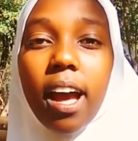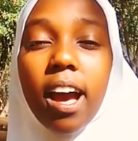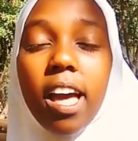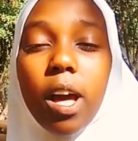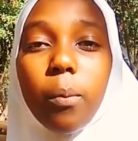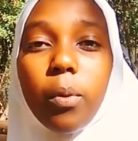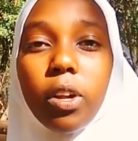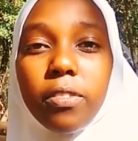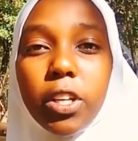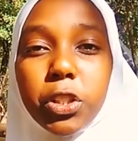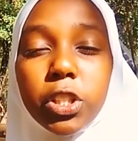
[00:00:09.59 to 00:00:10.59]
I am
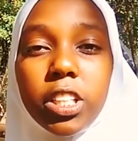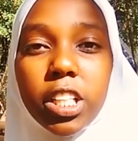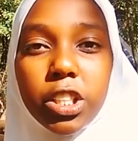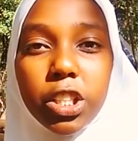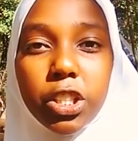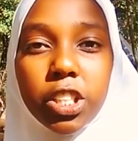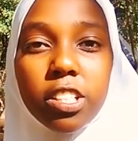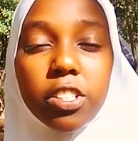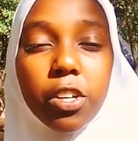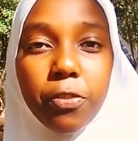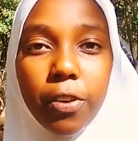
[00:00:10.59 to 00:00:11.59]
one of the children
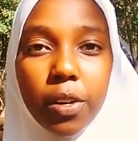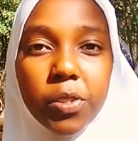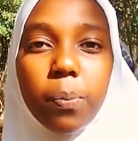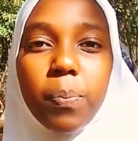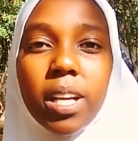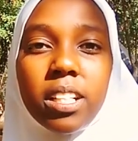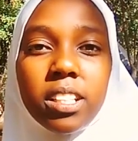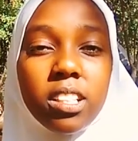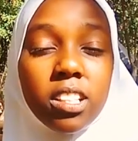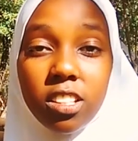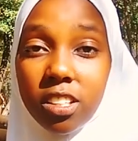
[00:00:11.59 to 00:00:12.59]
teachers of House of
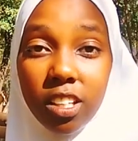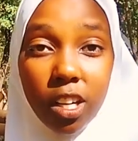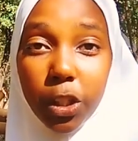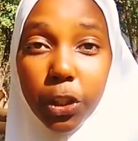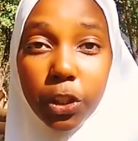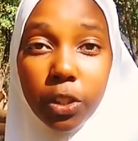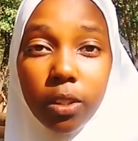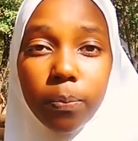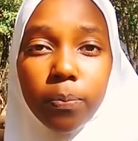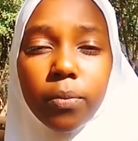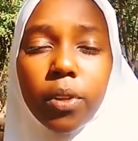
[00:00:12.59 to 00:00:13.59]
Plenty
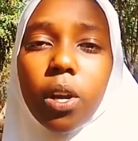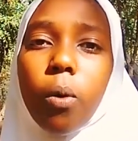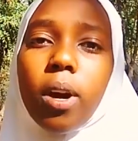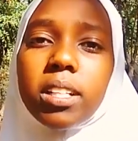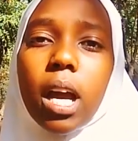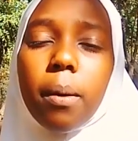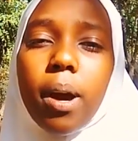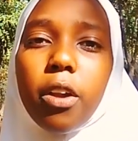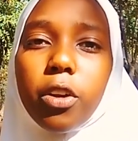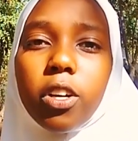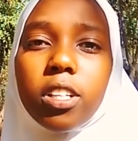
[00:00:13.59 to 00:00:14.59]
International. What are
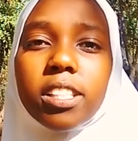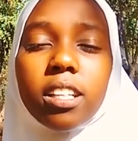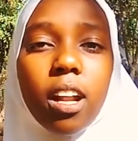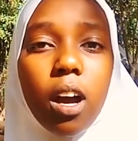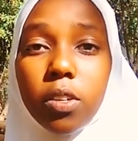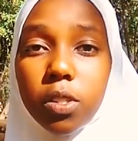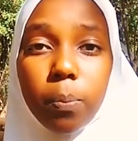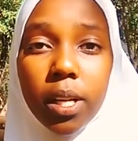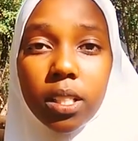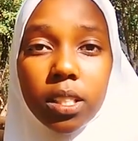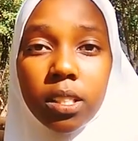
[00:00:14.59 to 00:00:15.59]
my roles in House
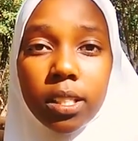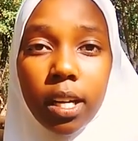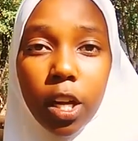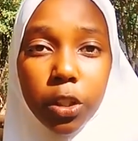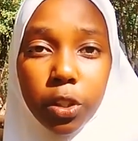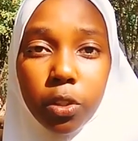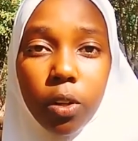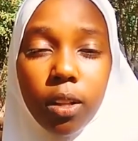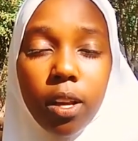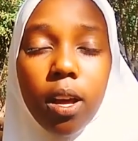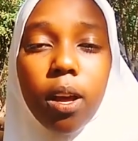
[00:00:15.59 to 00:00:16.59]
of Plenty
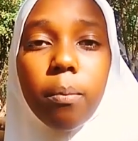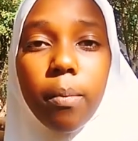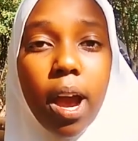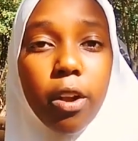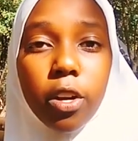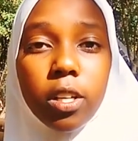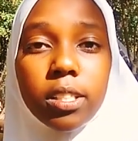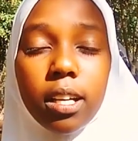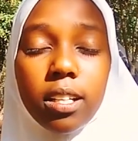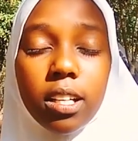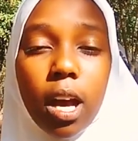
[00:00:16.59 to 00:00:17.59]
International? My
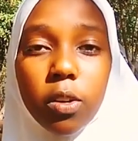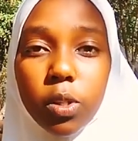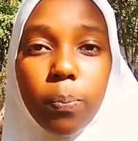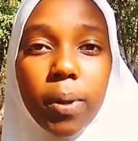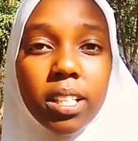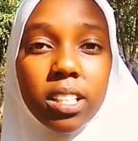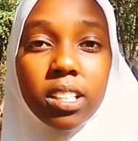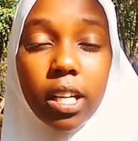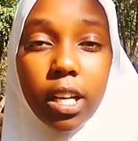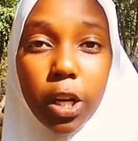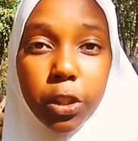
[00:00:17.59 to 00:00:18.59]
roles in House of Plenty
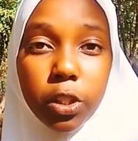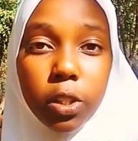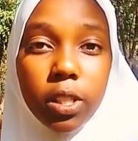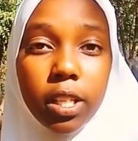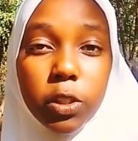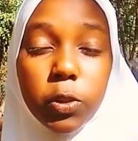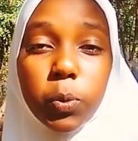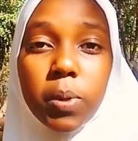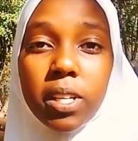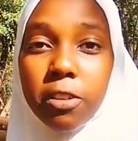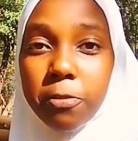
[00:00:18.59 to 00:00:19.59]
International is to
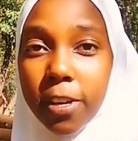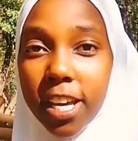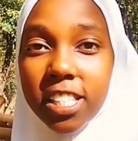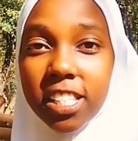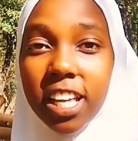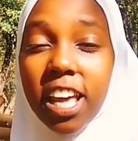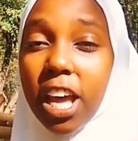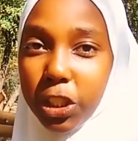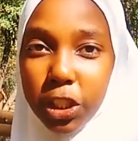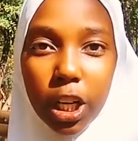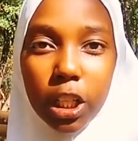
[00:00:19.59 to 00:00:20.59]
be the face
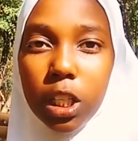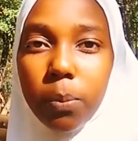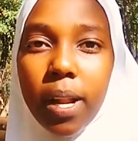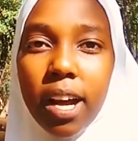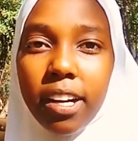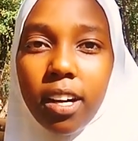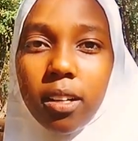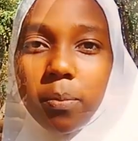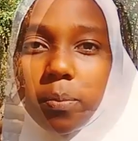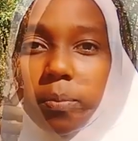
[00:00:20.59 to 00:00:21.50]
and schedule planner.